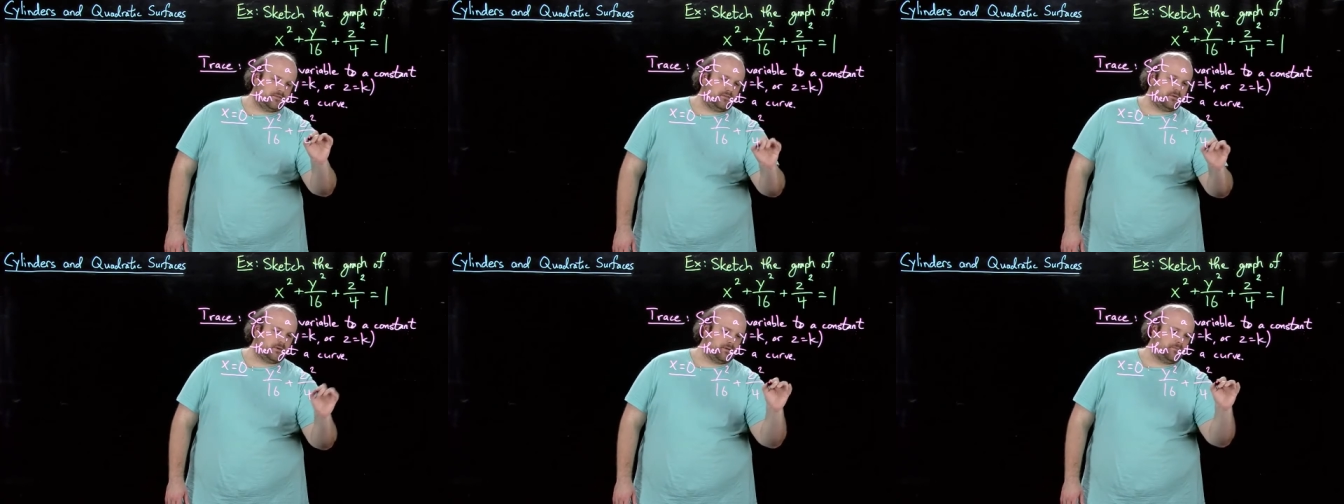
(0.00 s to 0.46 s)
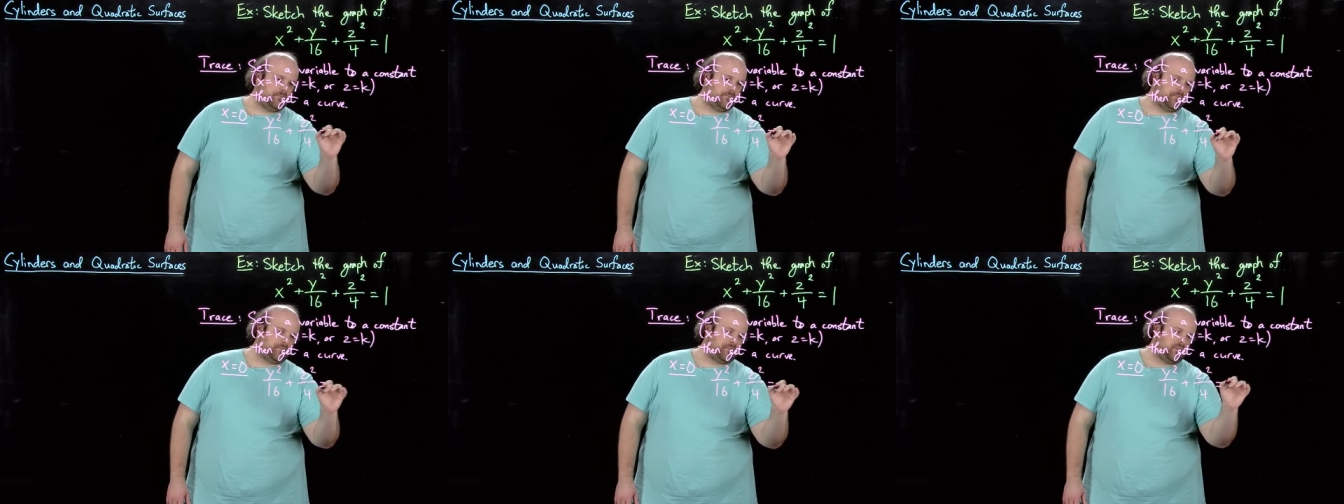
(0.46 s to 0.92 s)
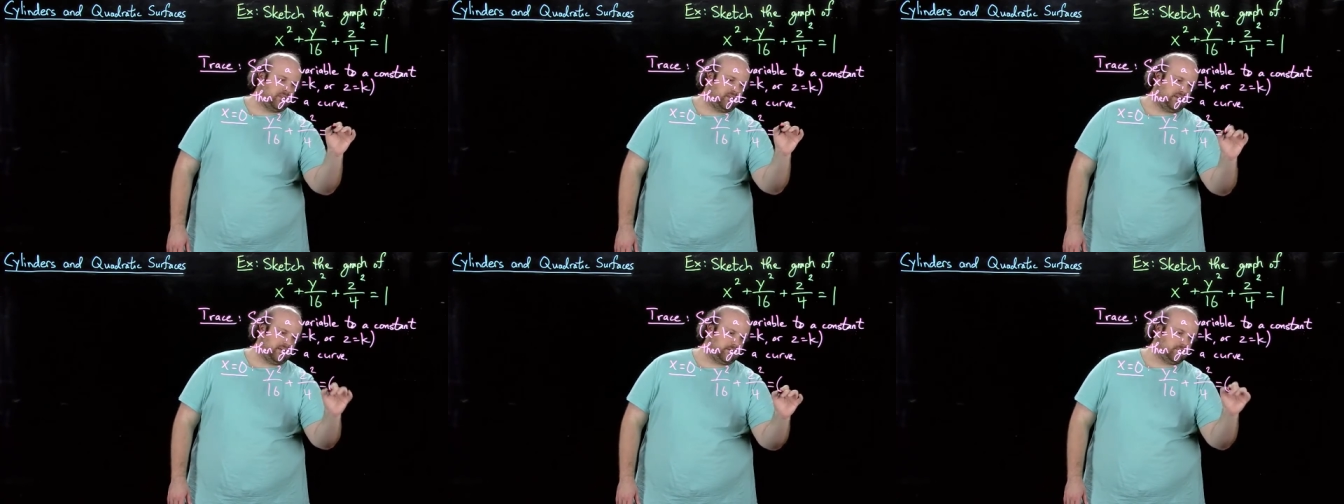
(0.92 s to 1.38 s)
4
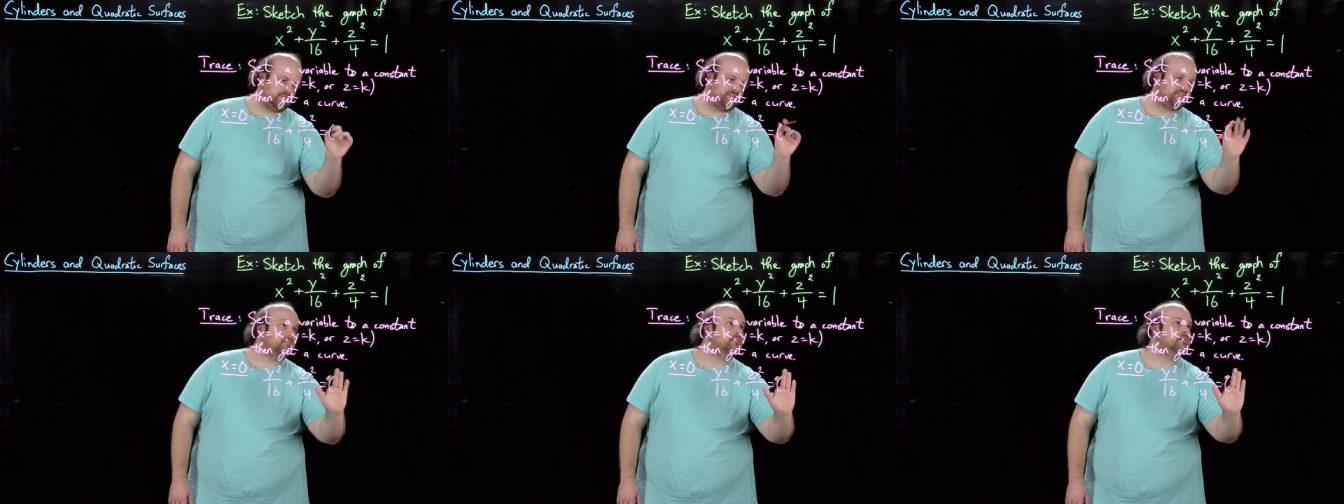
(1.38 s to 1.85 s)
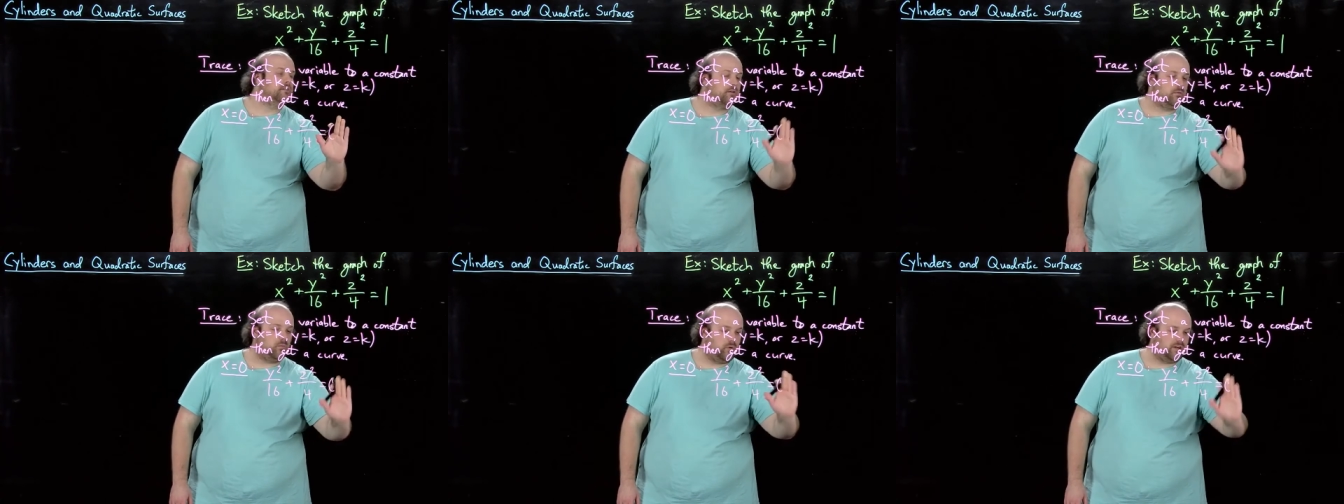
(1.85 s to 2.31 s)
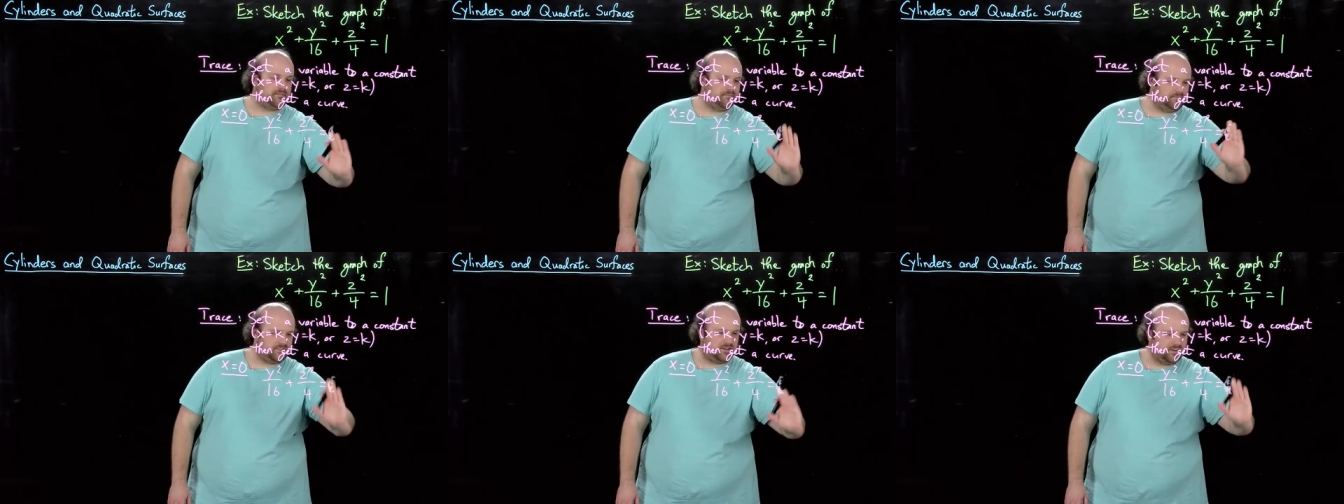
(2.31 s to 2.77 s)
equals 1.
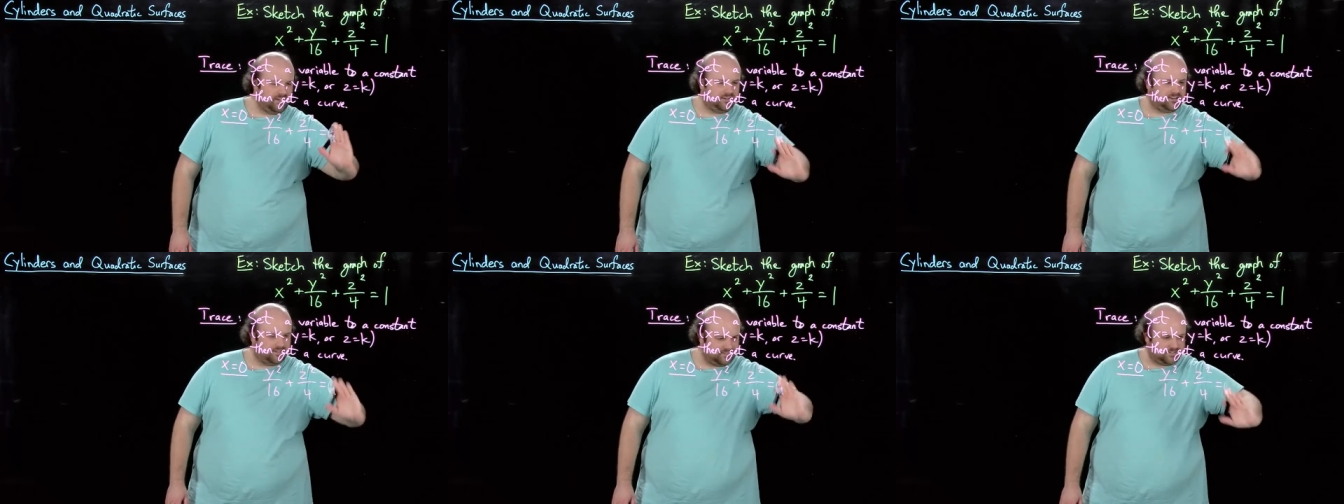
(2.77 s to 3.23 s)
Sorry, not